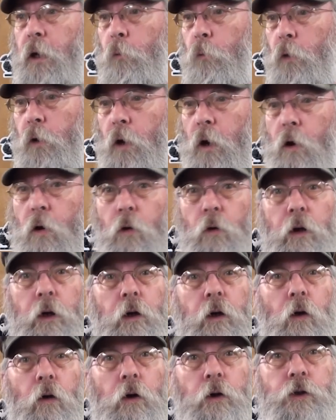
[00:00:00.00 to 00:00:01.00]
And we all
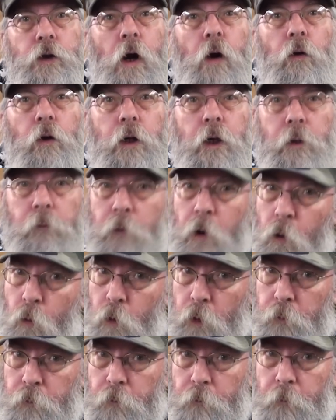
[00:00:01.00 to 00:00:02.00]
encourage y'all to keep
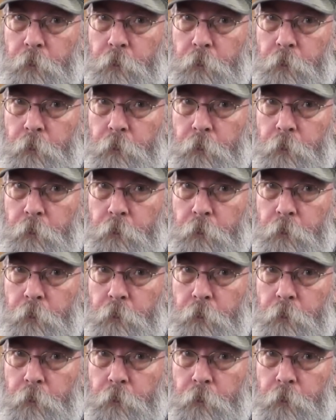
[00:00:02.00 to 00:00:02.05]
going